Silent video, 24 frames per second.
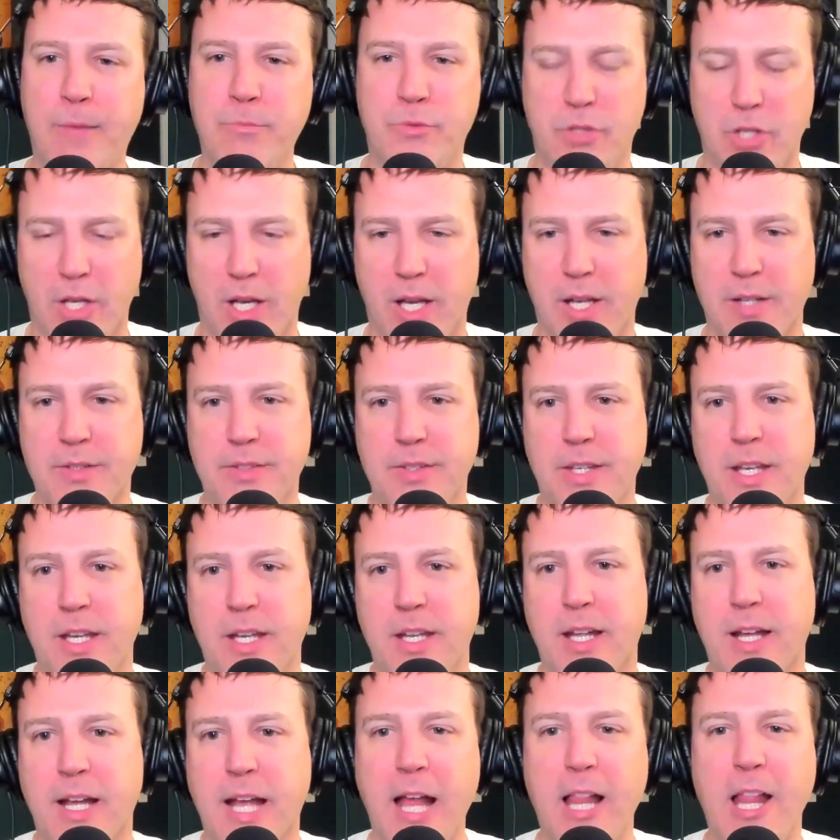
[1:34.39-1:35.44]
just
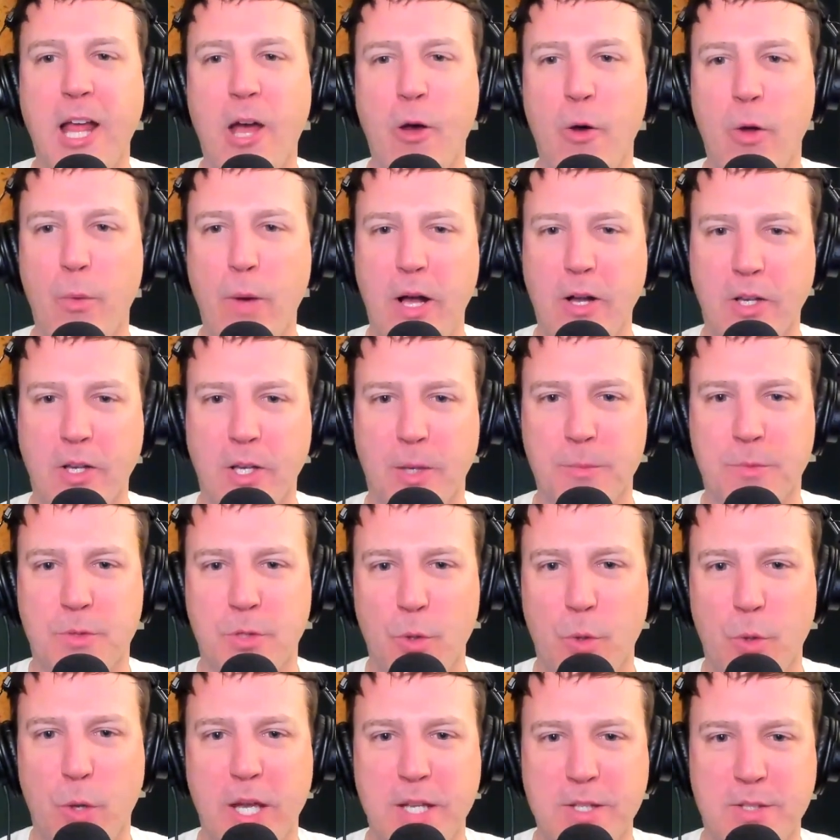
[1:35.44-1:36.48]
kidding. Hello and welcome
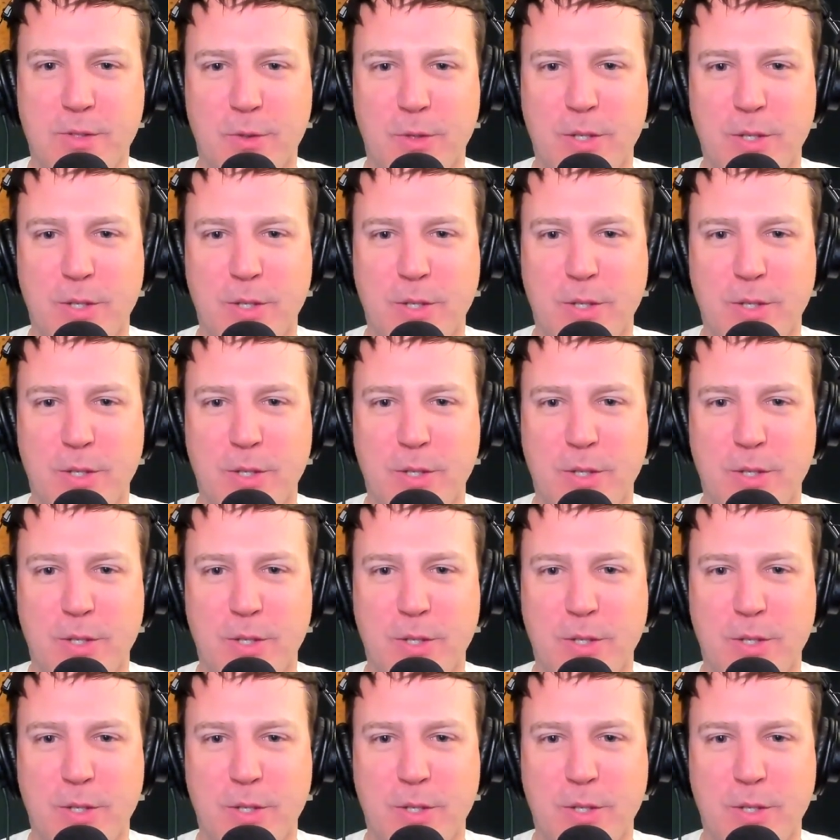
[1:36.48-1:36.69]
to History